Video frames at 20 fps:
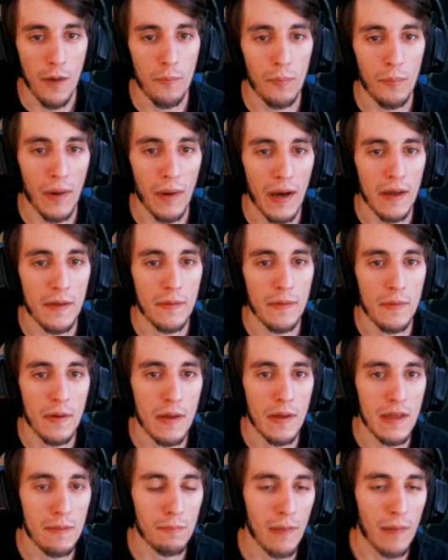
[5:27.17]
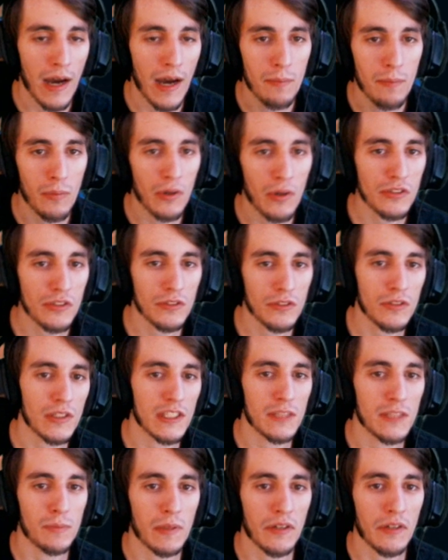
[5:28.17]
but in my personal
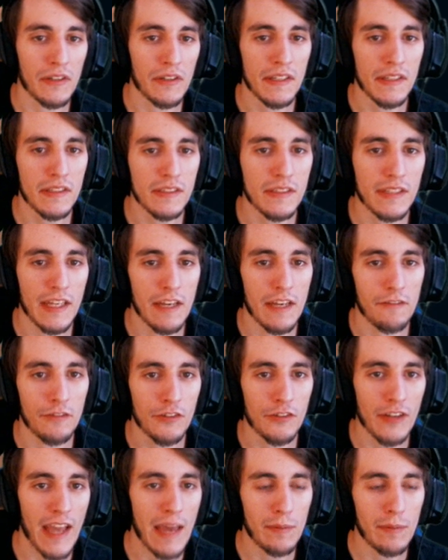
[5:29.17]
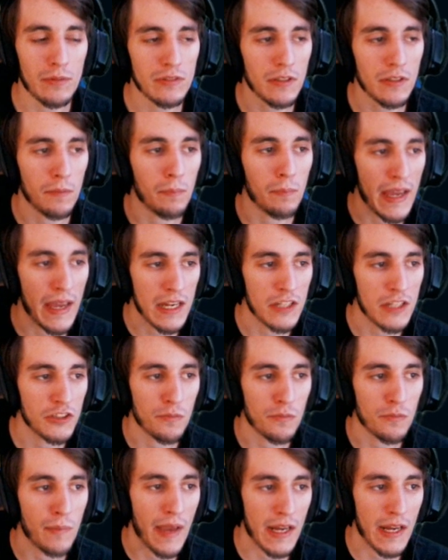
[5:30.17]
experience, if you're able to manage
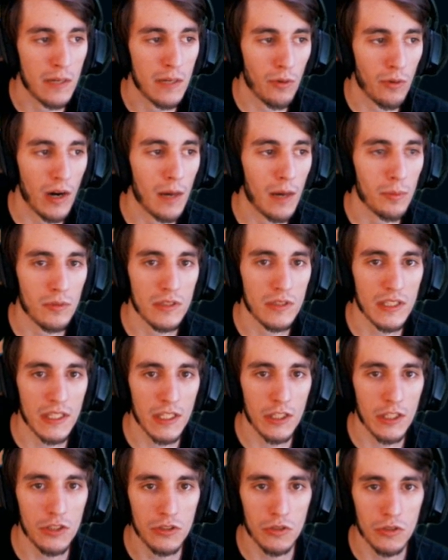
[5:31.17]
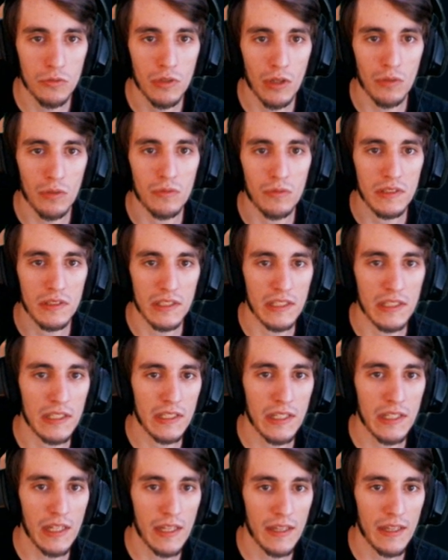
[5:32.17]
your mana properly, you don't
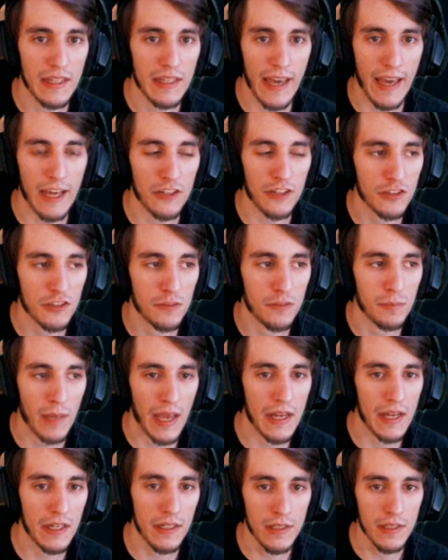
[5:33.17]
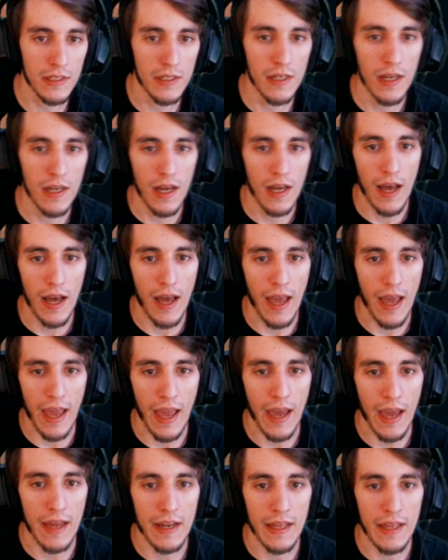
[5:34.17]
need the extra mana.
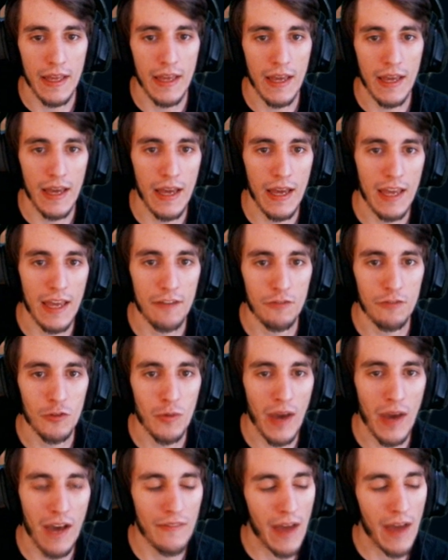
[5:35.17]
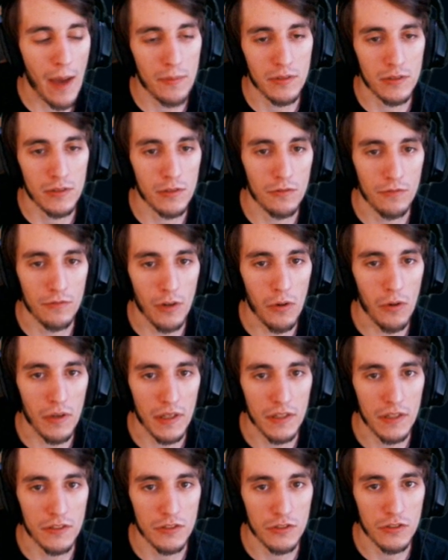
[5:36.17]
And if you have absolute
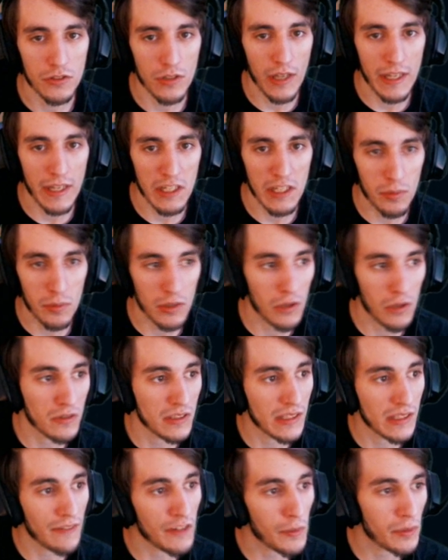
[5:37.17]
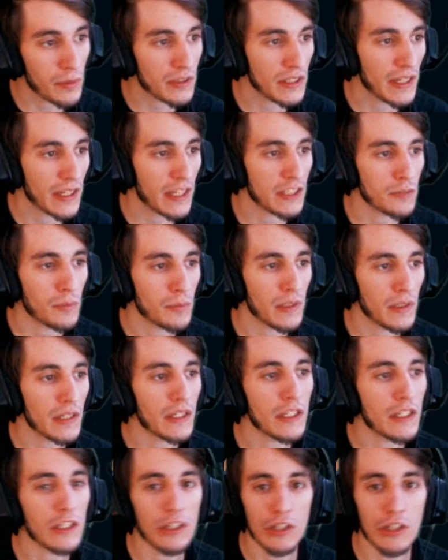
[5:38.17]
focus and you're below 70%
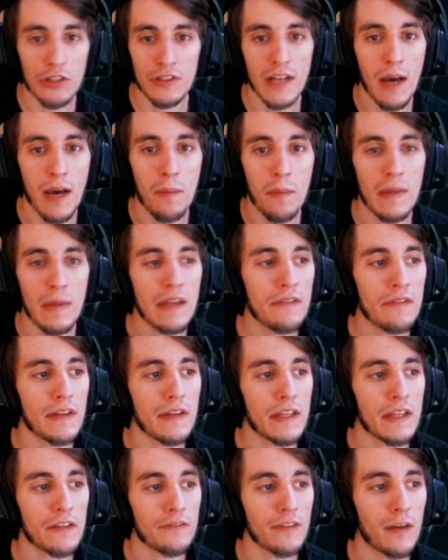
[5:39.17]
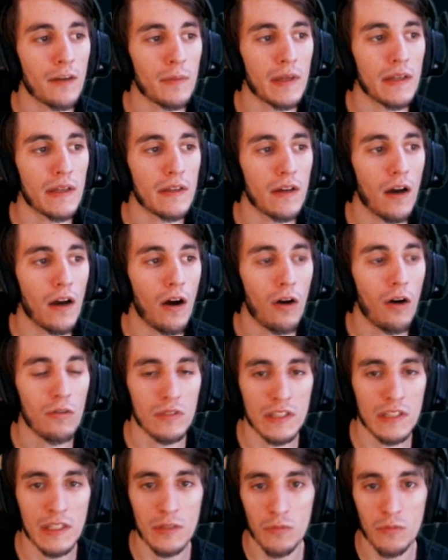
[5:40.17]
HP, you're not benefiting from it
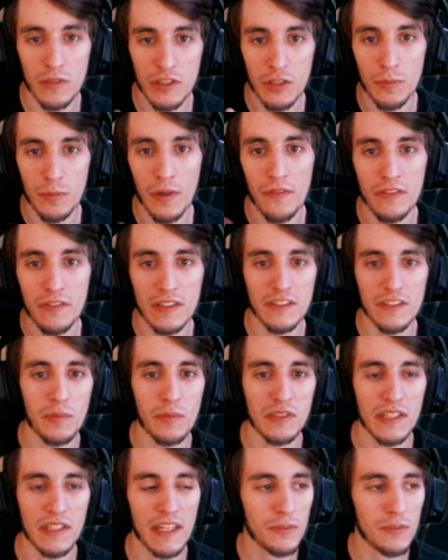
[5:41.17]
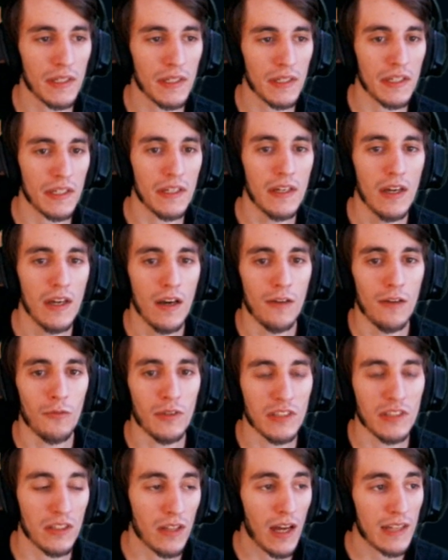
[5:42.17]
only when you're above 70% HP,
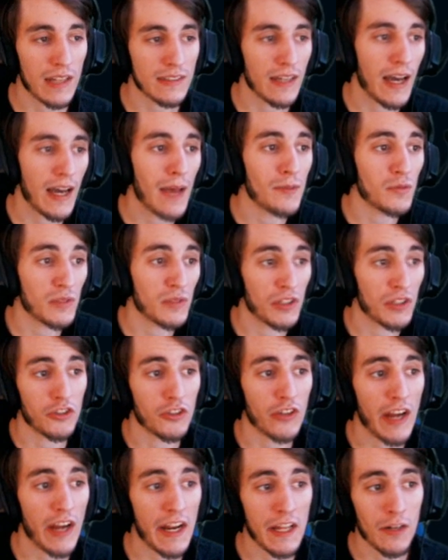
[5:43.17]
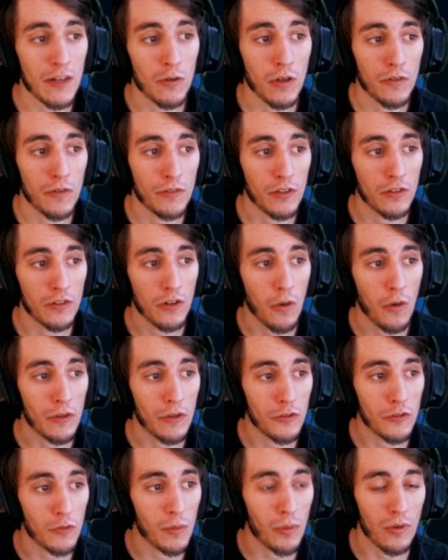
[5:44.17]
which a lot of times when you're trading or if you're going
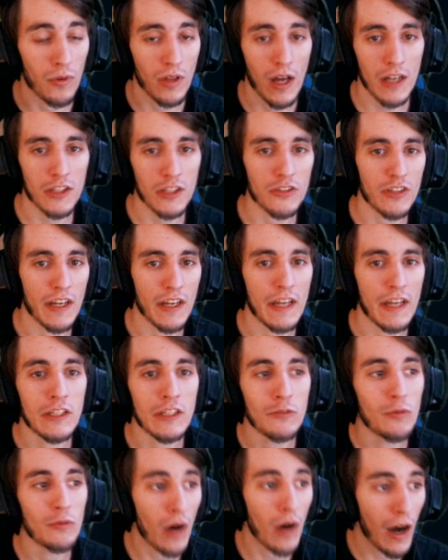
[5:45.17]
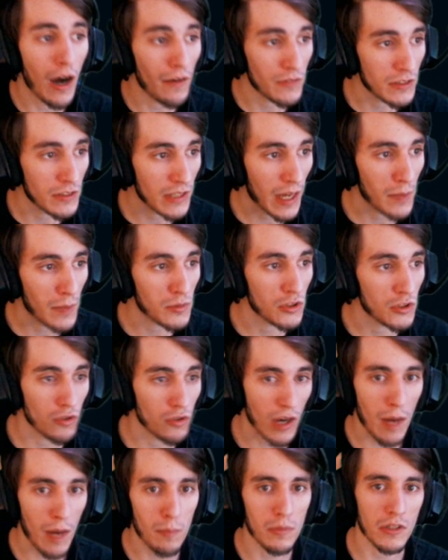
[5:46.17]
through a prolonged trade, you will oftentimes
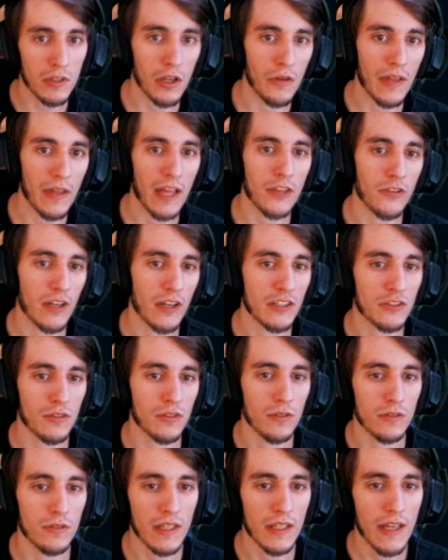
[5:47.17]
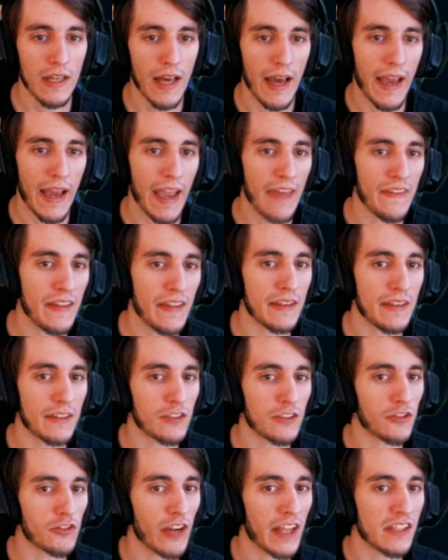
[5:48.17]
drop below that threshold. And then
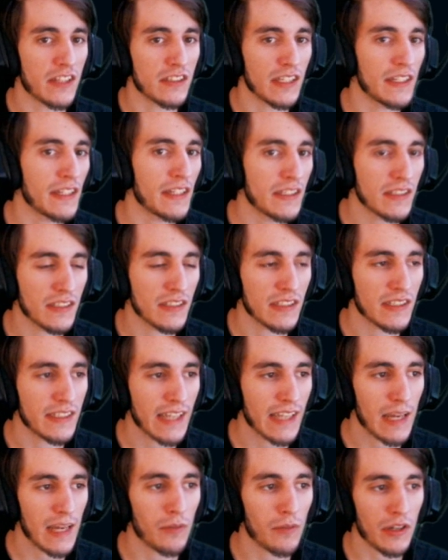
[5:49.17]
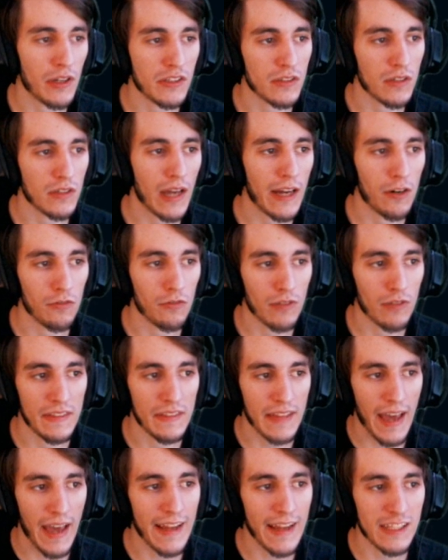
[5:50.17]
Transcendence is the same reason I don't run
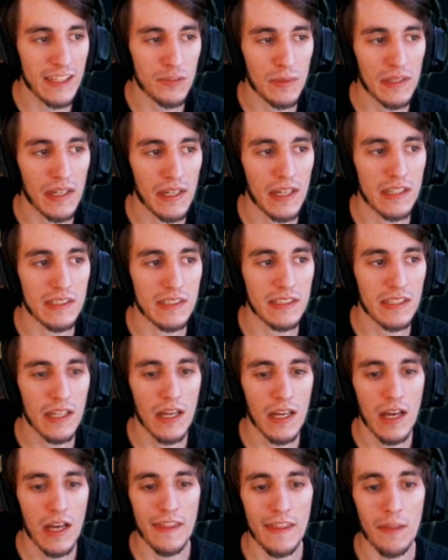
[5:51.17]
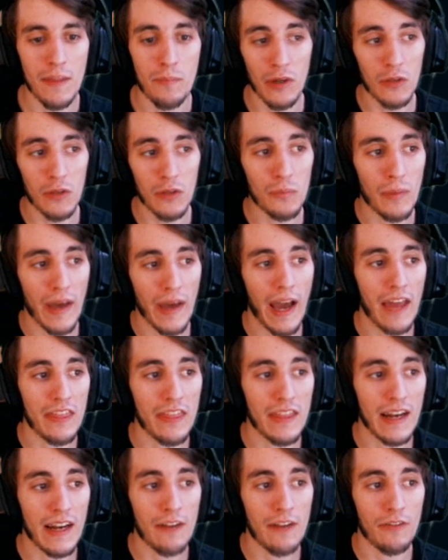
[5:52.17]
that, is because the build path
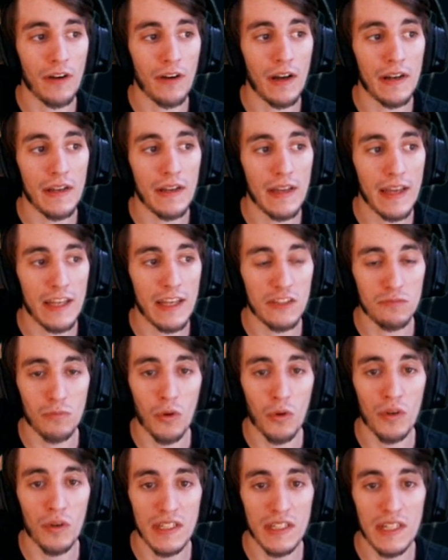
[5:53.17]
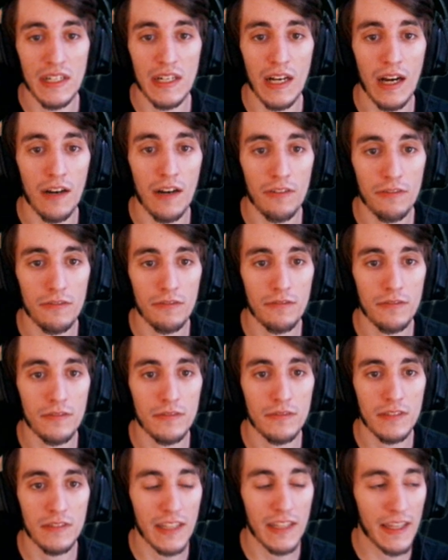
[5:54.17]
that I run is more than enough
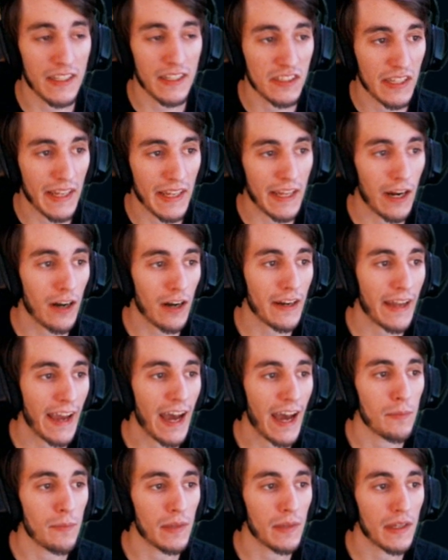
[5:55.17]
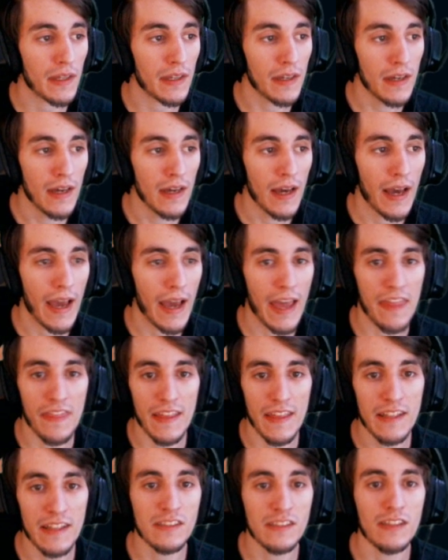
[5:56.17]
to CDR cap me and
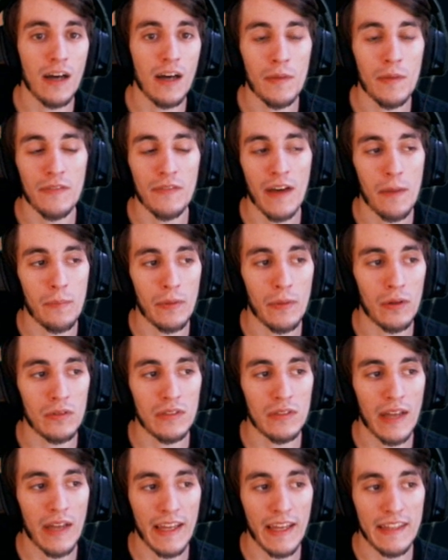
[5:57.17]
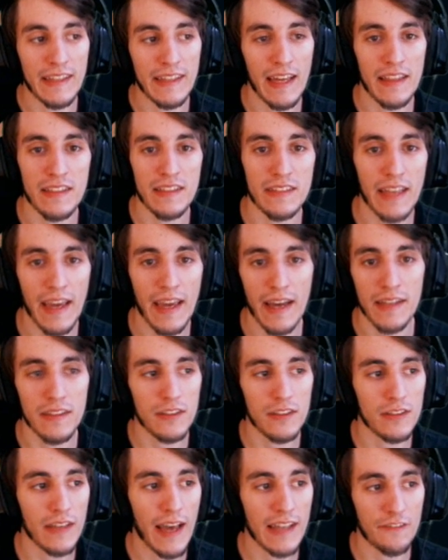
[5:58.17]
then some if I build like a Death's
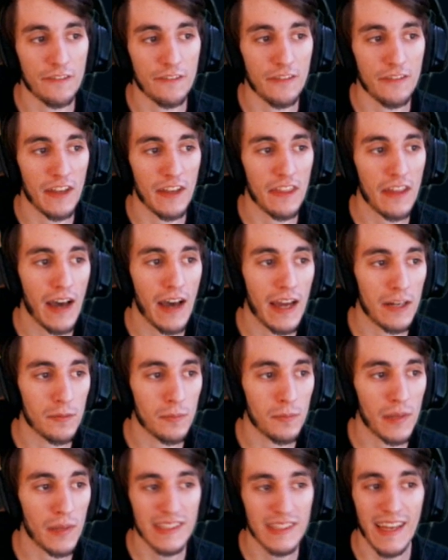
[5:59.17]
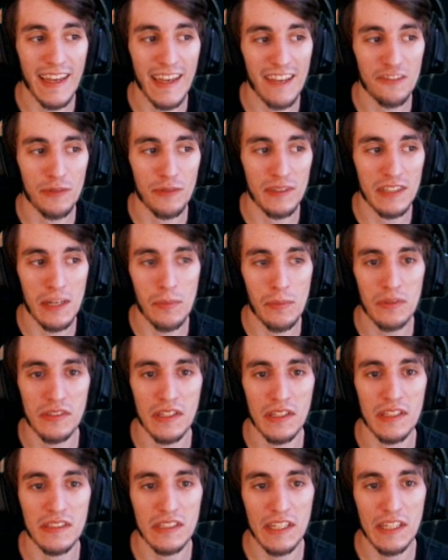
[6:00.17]
Dance as a 5th item, because that gives me 10%
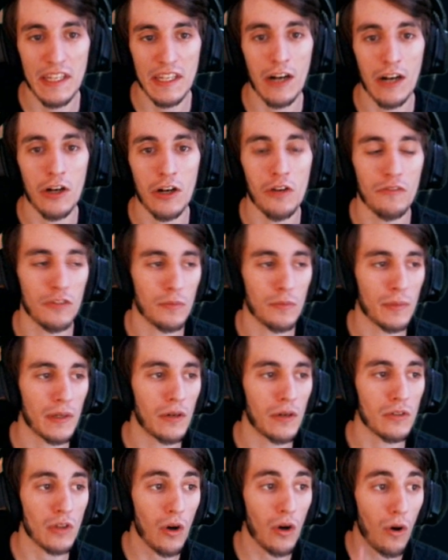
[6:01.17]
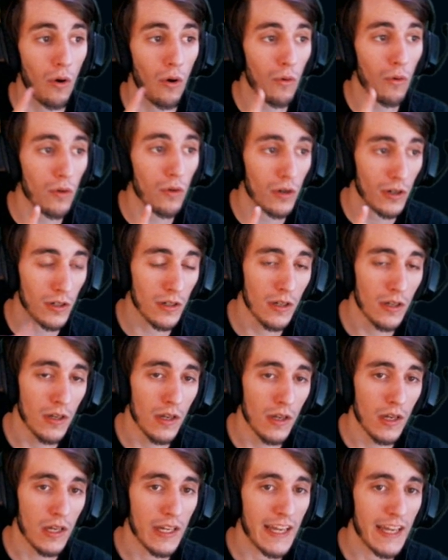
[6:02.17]
CDR over the build. Or
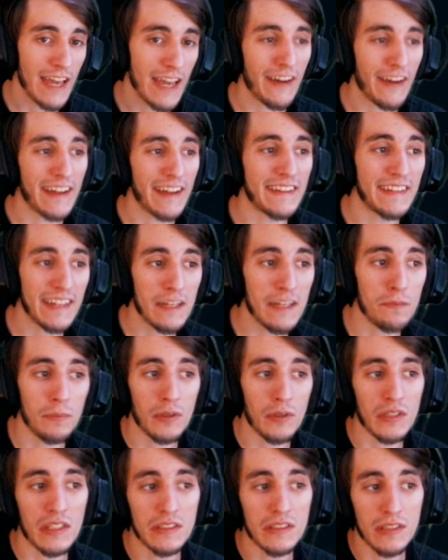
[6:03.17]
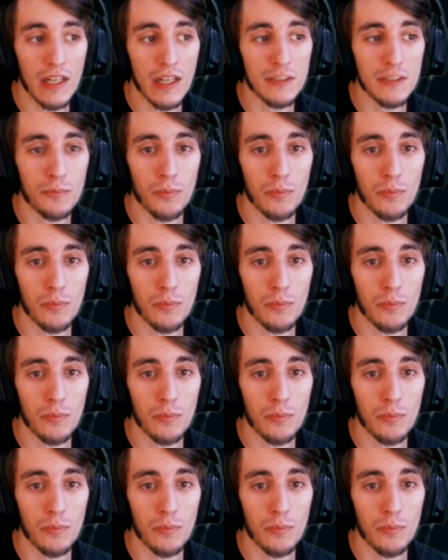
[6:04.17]
if I didn't build a Dust